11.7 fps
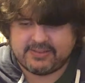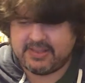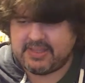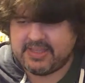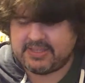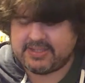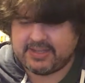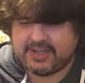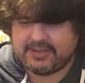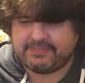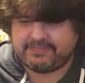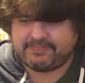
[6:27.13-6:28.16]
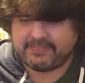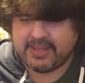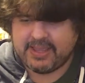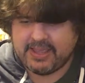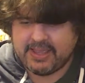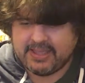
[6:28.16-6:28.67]

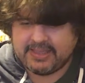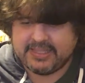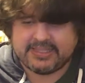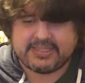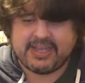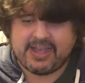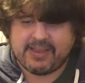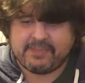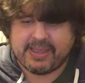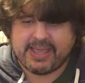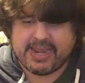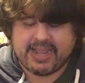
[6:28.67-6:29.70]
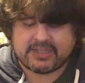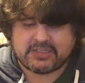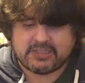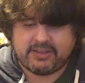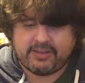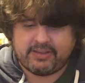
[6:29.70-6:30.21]
this time it
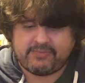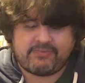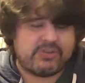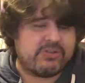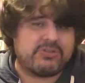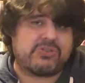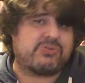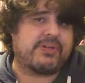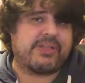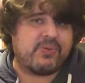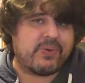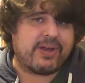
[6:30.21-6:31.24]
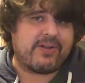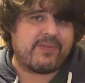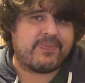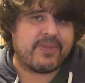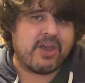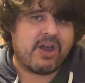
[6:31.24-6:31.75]
actually fused really well.
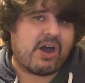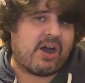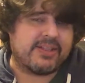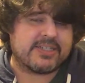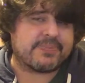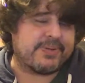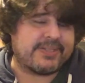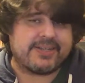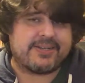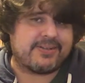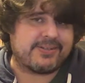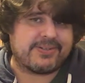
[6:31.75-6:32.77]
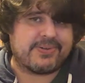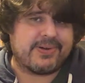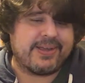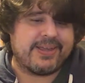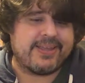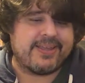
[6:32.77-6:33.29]
On this particular
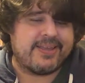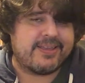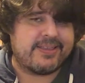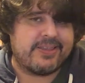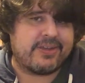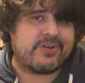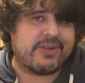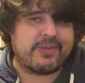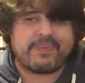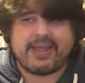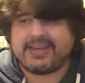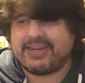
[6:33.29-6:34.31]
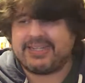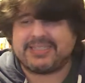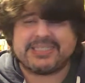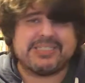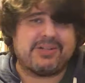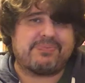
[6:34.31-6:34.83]
toy, the acrylic paint, and it
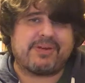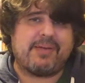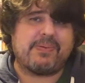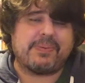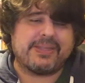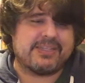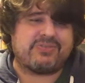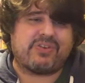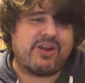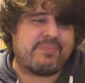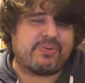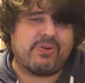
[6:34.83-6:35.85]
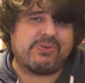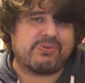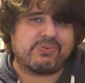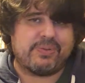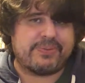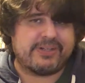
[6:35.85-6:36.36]
still probably is very prone to
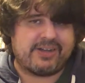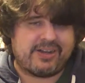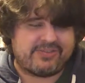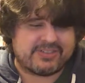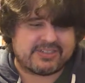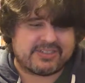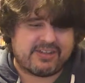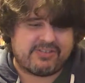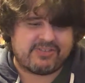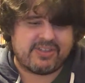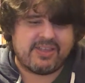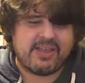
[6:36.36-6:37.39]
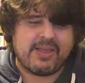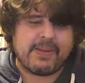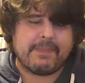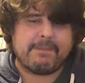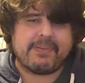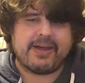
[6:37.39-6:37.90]
rubbing off and stuff,
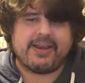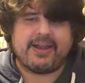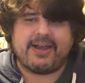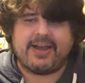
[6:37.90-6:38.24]
but